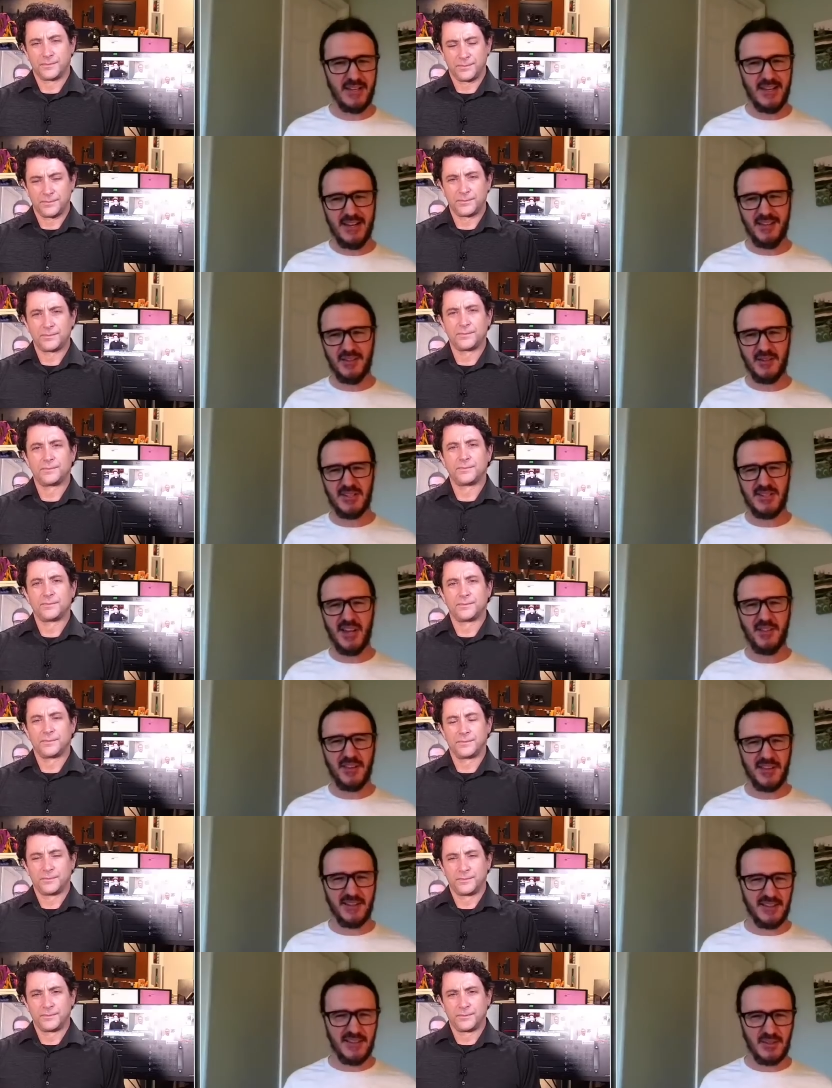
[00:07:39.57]
Speaker 1: And there's
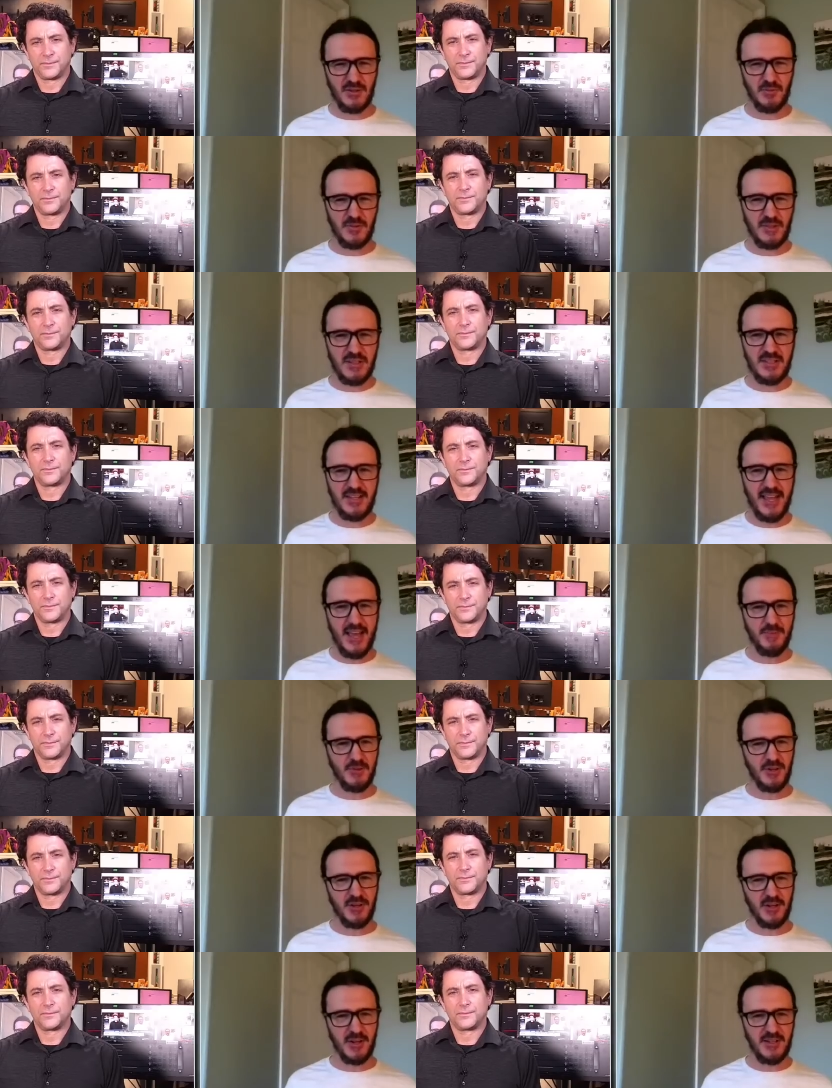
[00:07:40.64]
nothing that's really
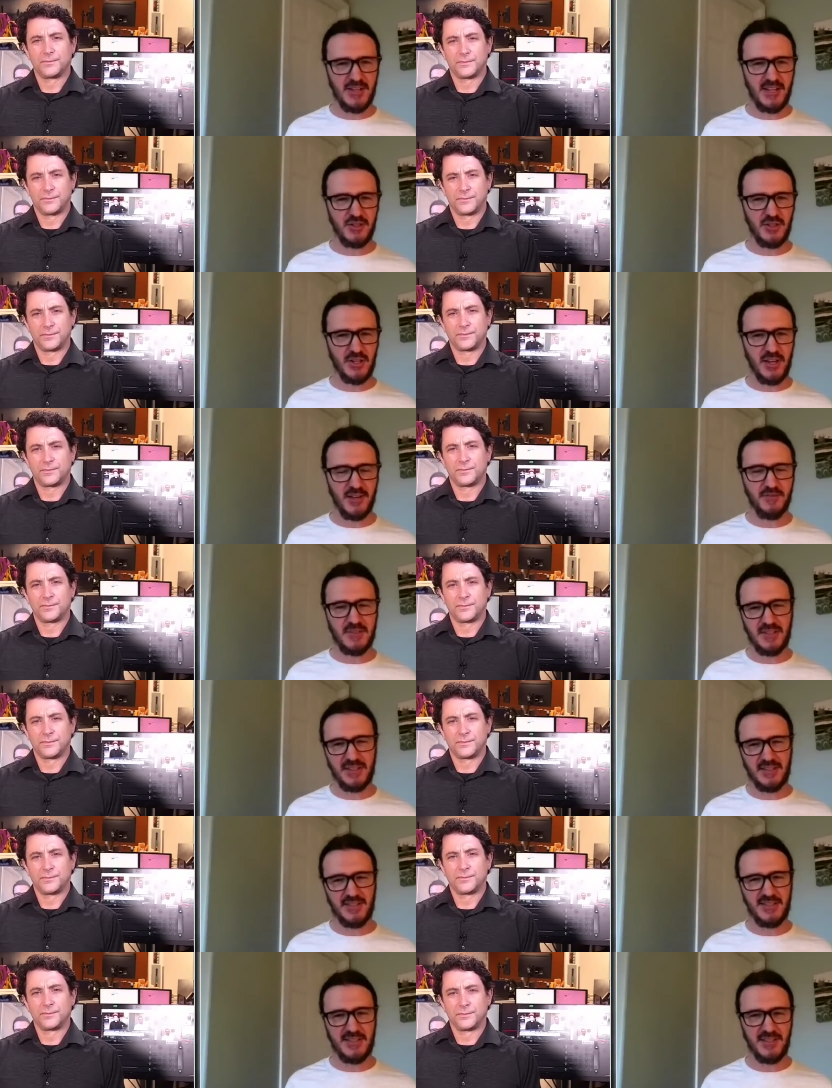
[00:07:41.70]
capturing our attention enough to
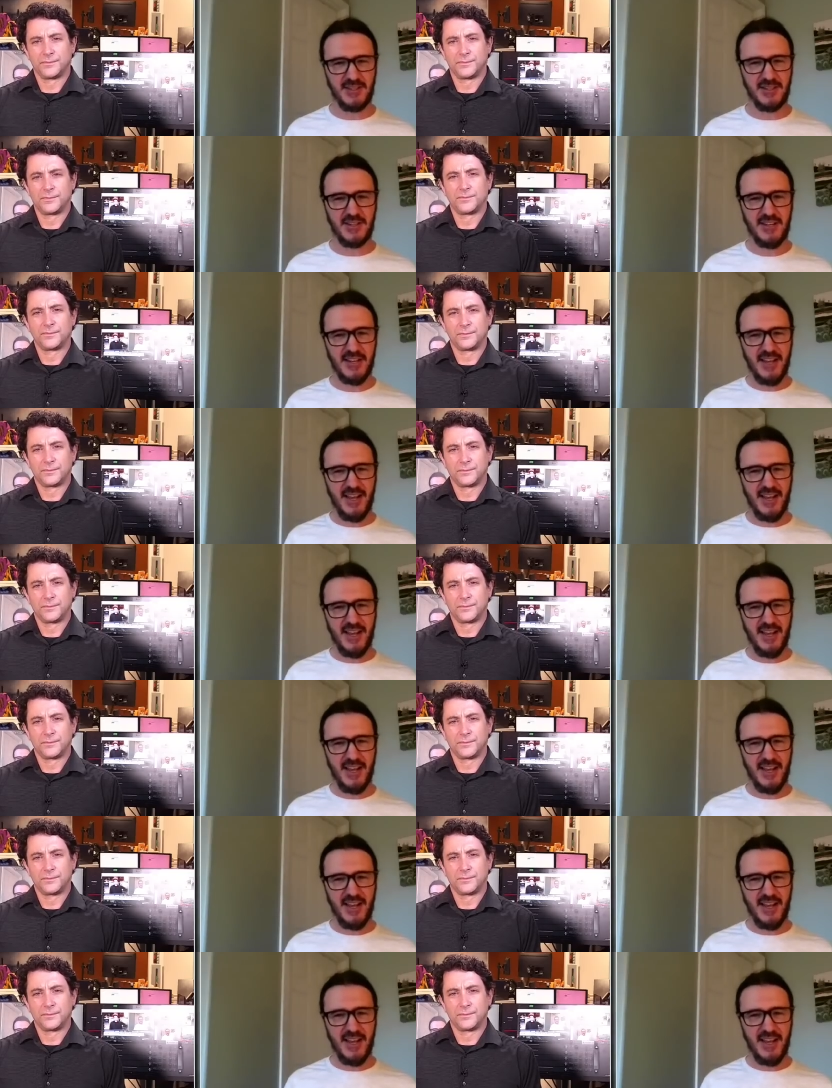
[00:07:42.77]
consider